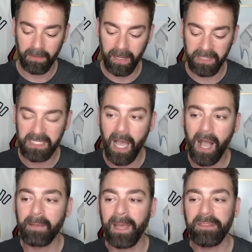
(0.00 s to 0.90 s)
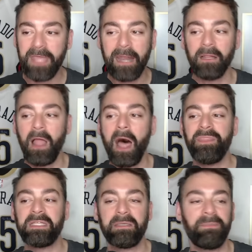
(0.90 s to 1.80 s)
Right? We talk about that a
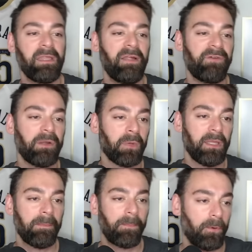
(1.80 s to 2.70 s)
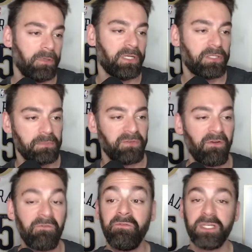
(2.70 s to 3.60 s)
lot. That's something that I find really important in terms of
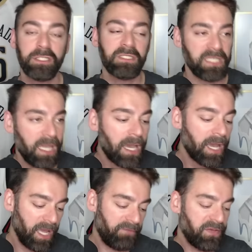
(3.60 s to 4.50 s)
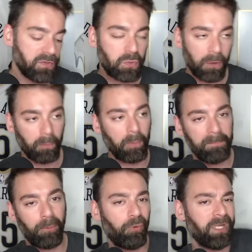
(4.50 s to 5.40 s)
efficiency. If you score
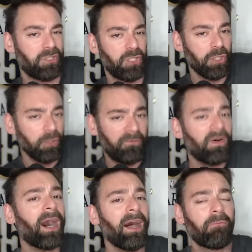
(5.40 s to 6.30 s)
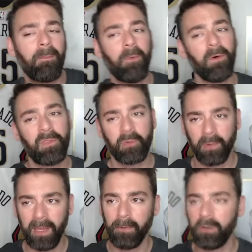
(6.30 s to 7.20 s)
one point two five, one point
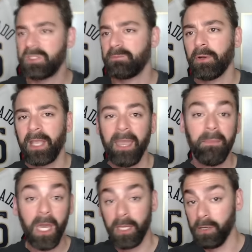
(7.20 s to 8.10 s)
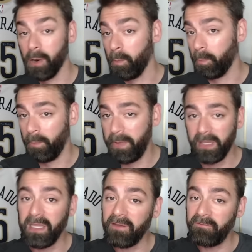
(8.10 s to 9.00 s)
three points per game, you're a
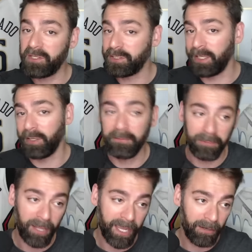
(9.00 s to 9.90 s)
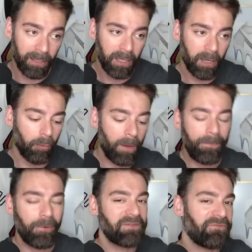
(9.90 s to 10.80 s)
really efficient and good player. one
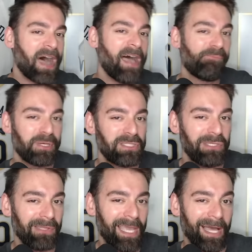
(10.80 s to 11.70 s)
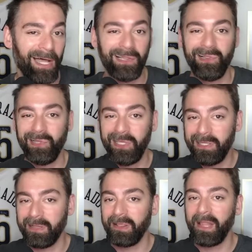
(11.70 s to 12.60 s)
point five puts you in like
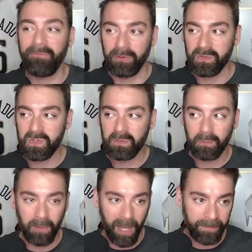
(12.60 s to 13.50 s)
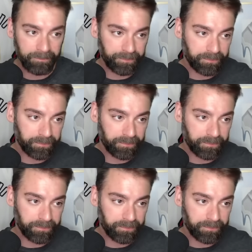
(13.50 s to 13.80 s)
elite levels, right?